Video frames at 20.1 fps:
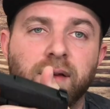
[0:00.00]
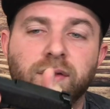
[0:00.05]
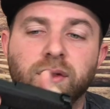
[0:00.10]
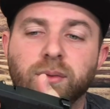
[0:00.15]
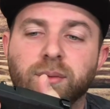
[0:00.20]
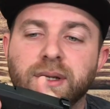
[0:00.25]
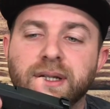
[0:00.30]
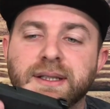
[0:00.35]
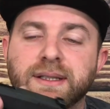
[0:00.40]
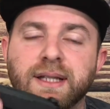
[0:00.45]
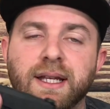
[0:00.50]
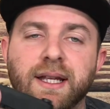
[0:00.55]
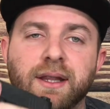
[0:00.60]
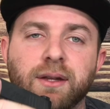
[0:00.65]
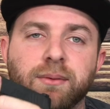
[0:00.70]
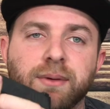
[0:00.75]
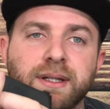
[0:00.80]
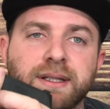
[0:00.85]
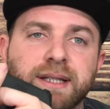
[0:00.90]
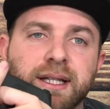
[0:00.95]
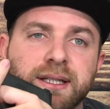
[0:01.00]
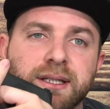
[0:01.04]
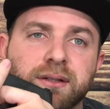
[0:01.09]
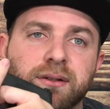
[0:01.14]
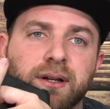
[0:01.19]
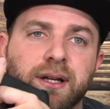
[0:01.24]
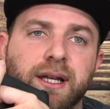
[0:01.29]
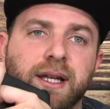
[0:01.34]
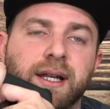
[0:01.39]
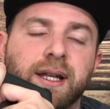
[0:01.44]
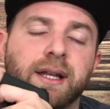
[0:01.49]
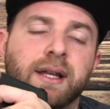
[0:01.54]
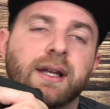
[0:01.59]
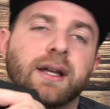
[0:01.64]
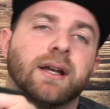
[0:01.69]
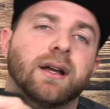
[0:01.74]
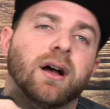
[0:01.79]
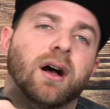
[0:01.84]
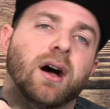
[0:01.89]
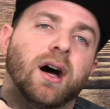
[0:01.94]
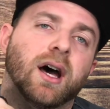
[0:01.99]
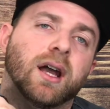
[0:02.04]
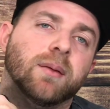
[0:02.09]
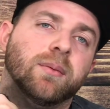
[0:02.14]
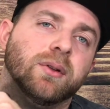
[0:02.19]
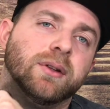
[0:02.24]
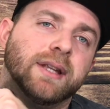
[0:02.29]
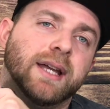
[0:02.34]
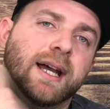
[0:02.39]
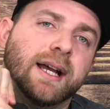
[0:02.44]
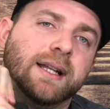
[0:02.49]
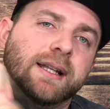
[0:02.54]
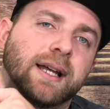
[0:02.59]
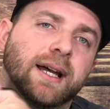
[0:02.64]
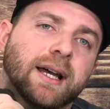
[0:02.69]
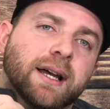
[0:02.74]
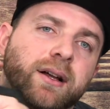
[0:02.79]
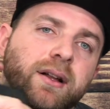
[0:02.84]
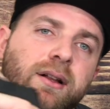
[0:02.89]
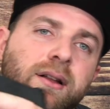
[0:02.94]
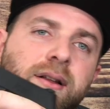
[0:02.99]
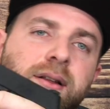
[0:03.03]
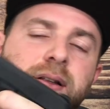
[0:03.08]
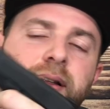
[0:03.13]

the reset. The reset's great. Audible, tactile.